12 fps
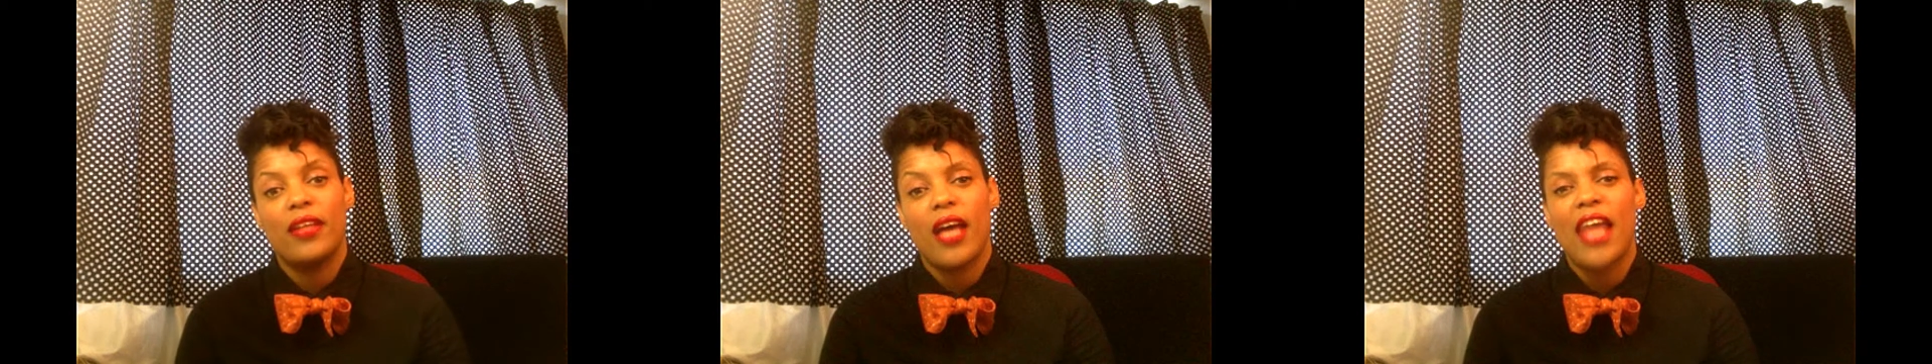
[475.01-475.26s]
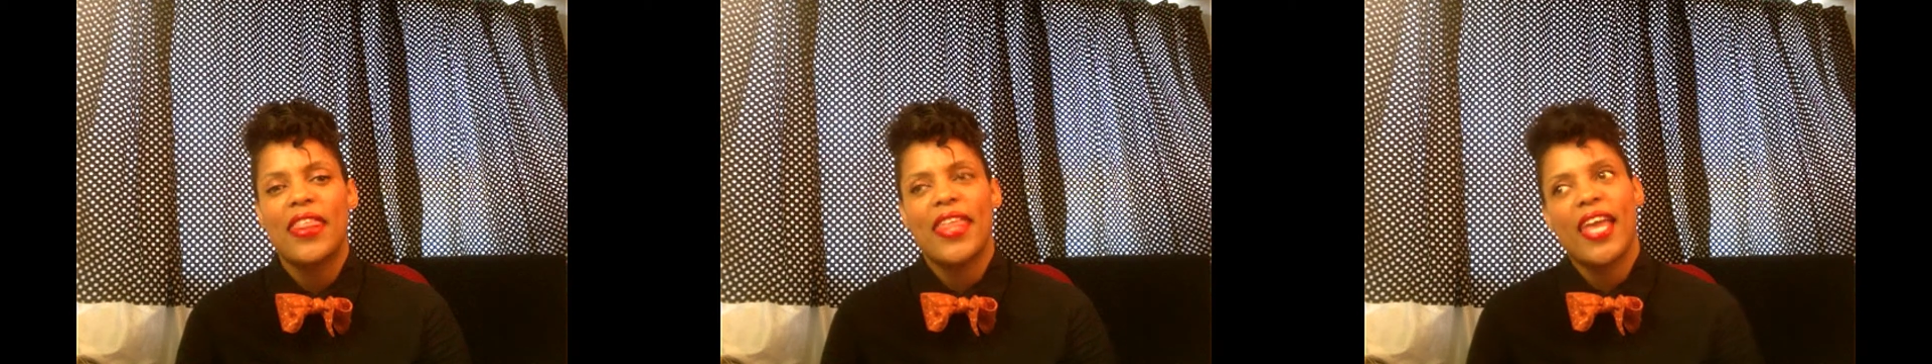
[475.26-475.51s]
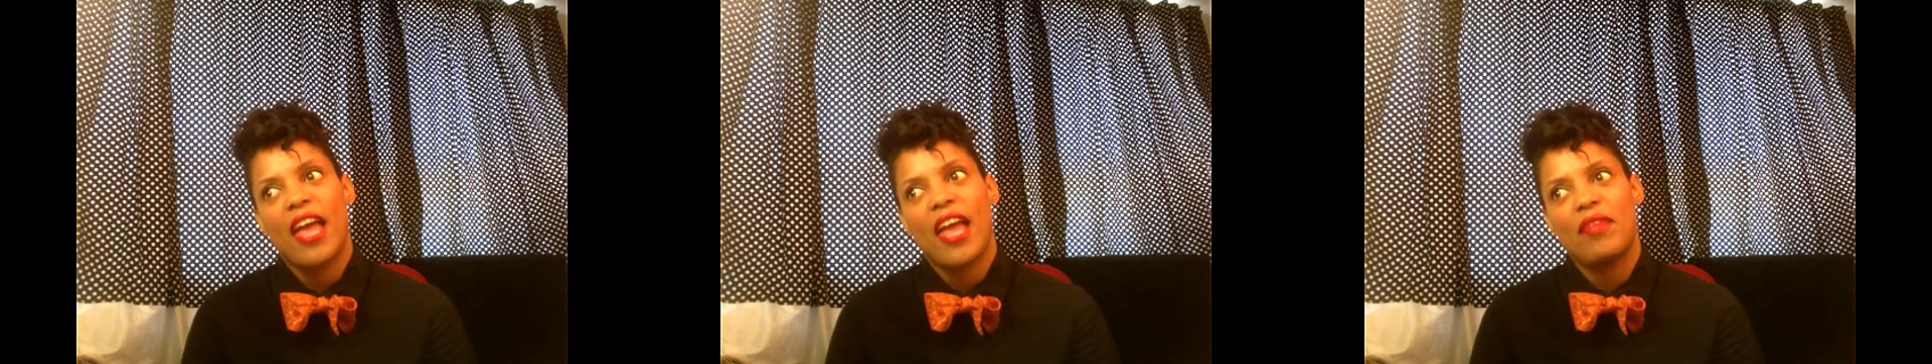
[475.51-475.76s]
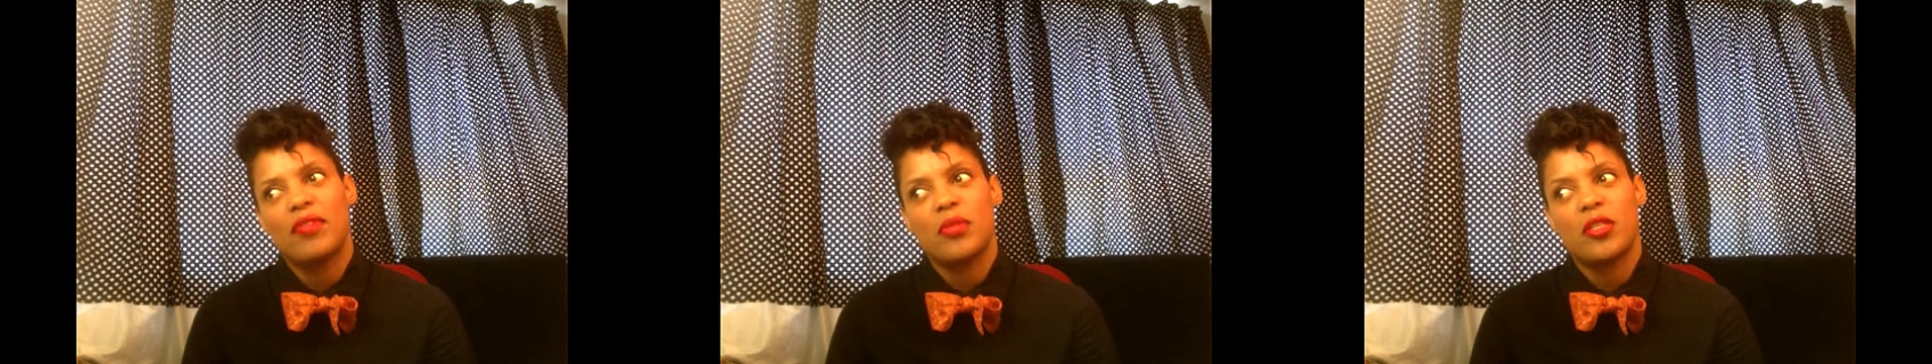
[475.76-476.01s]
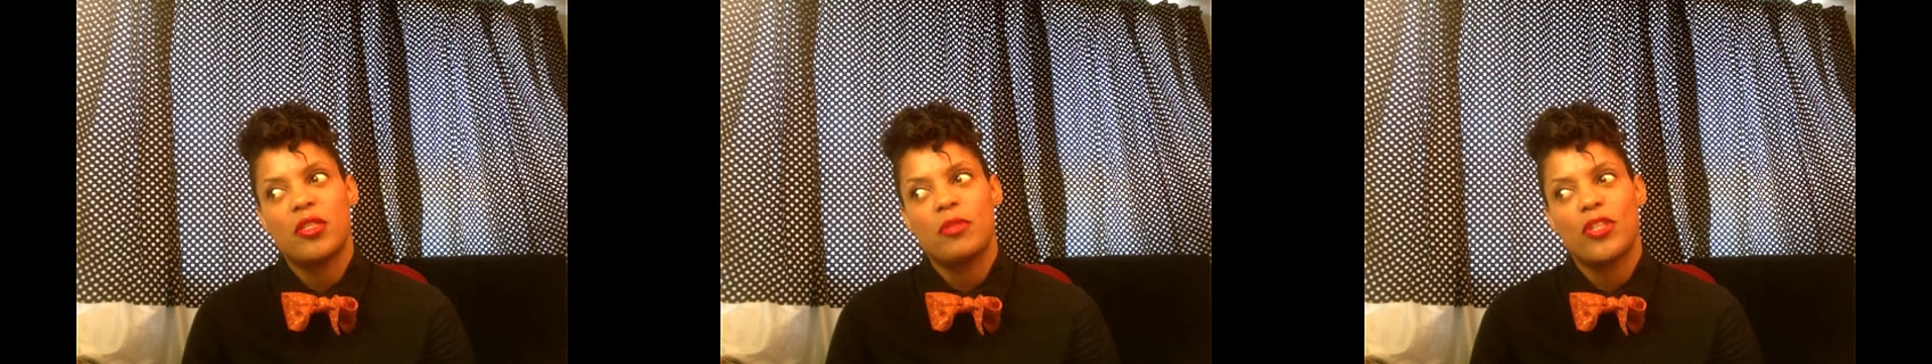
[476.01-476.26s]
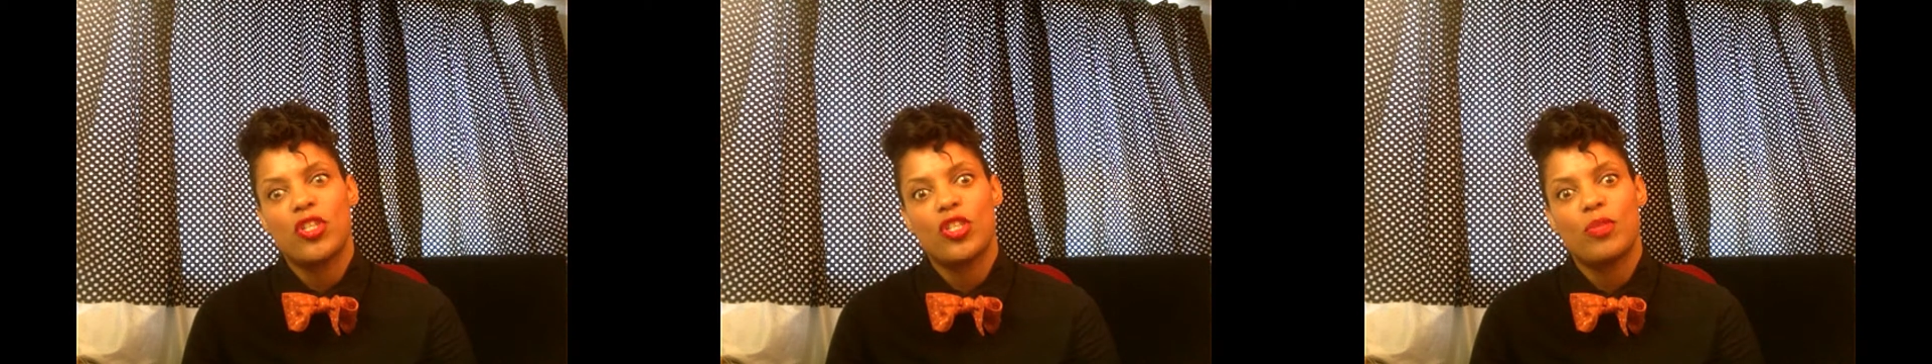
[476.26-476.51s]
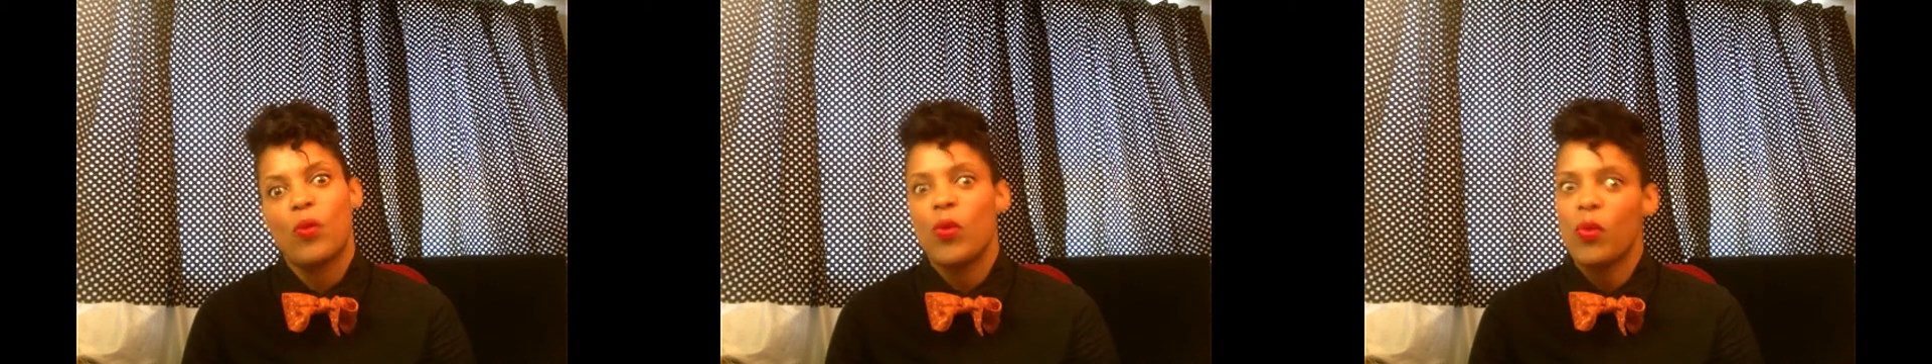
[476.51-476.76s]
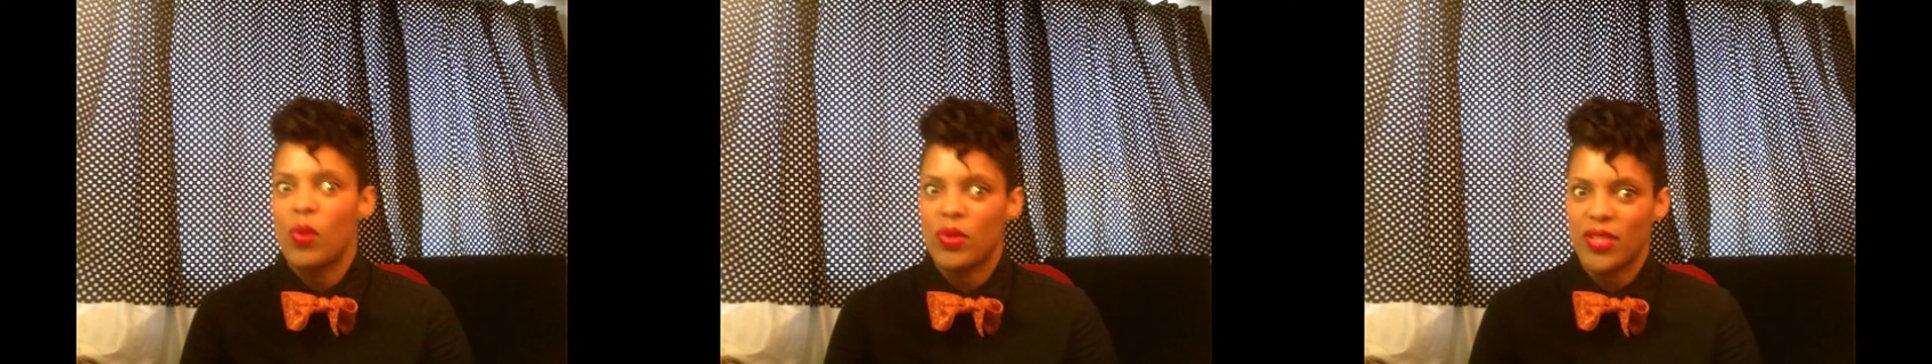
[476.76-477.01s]
I think I have some suspicions, but we
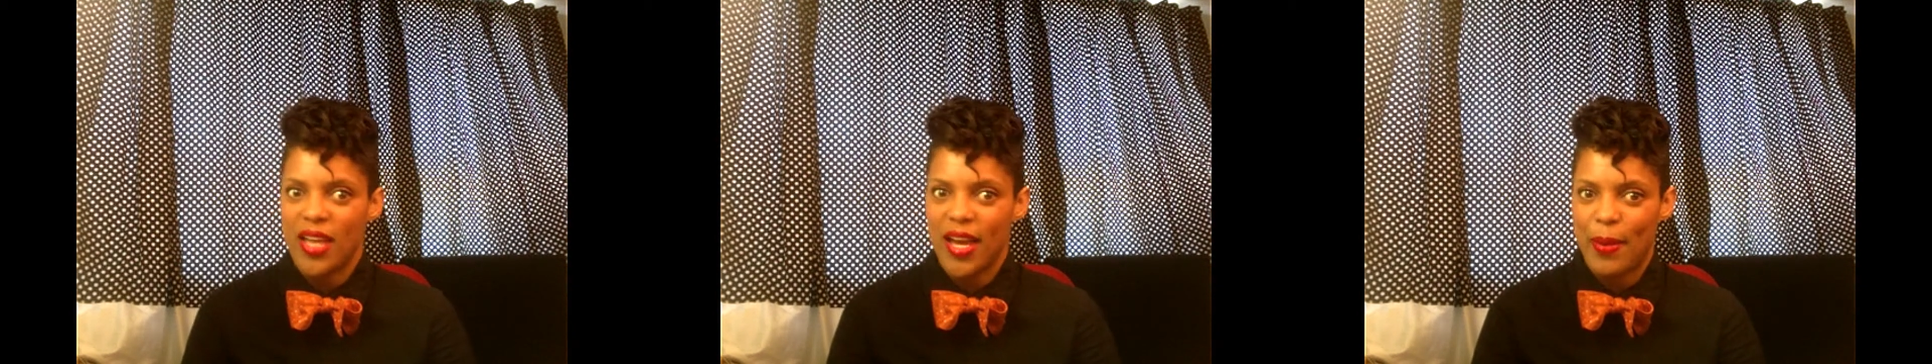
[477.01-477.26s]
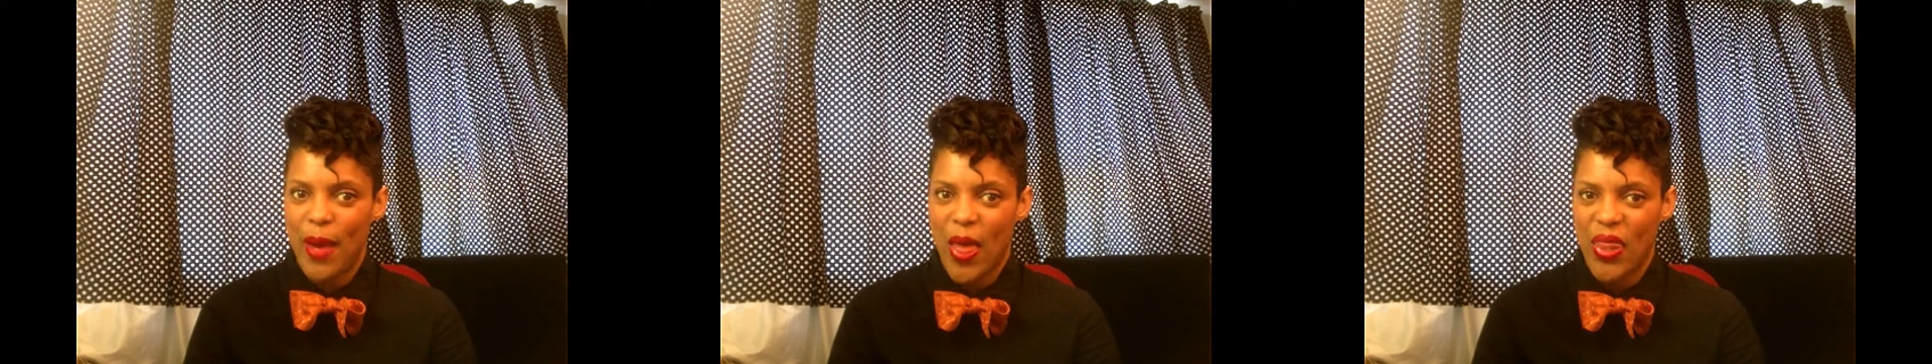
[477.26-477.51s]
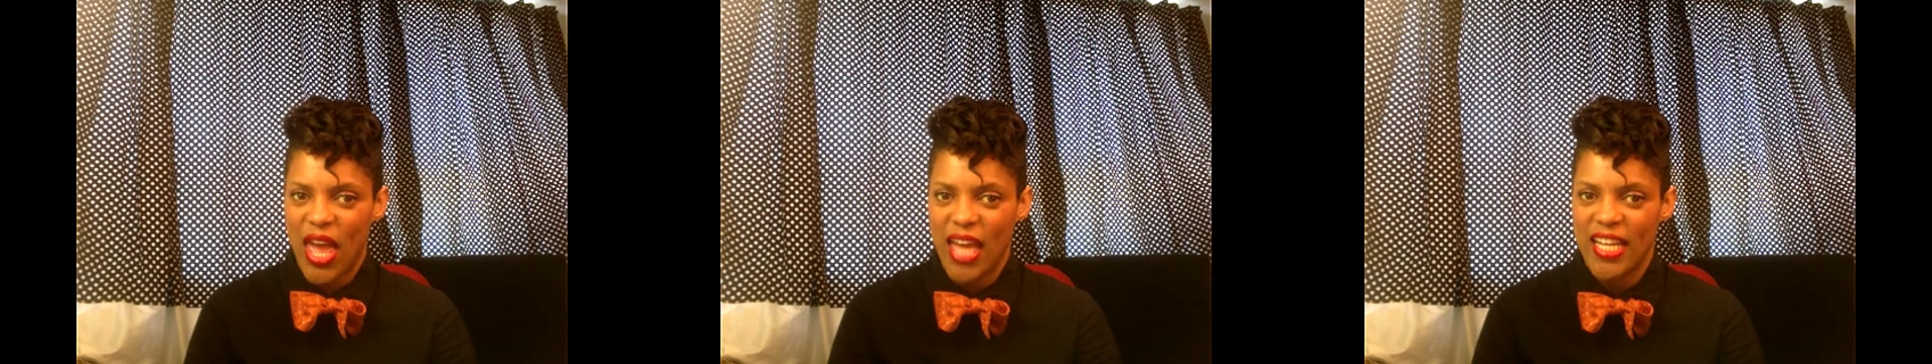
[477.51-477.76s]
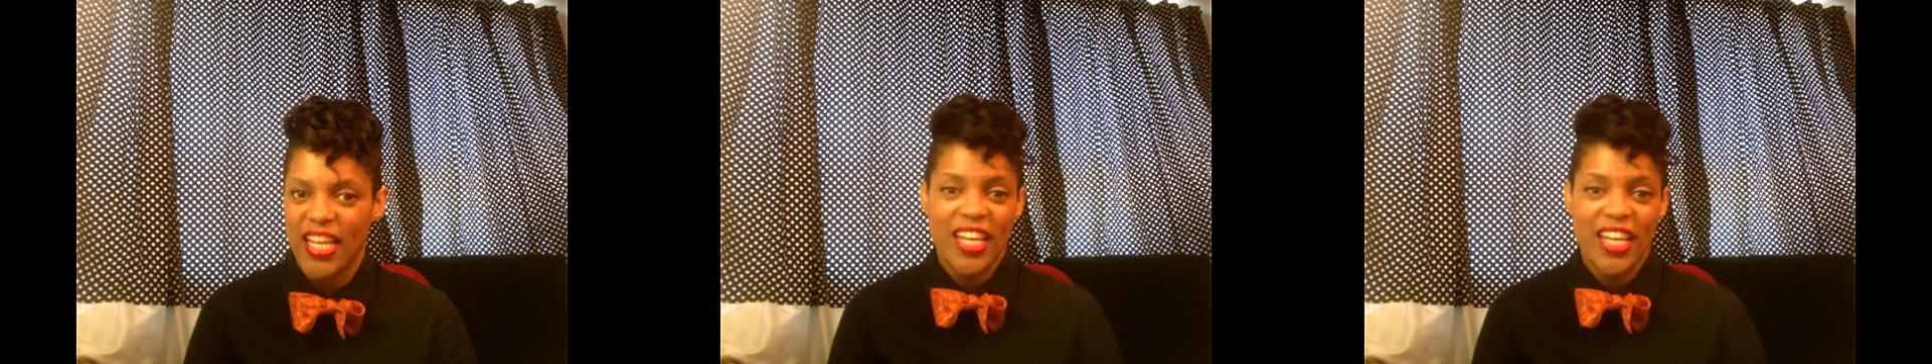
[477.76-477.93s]
won't talk about that.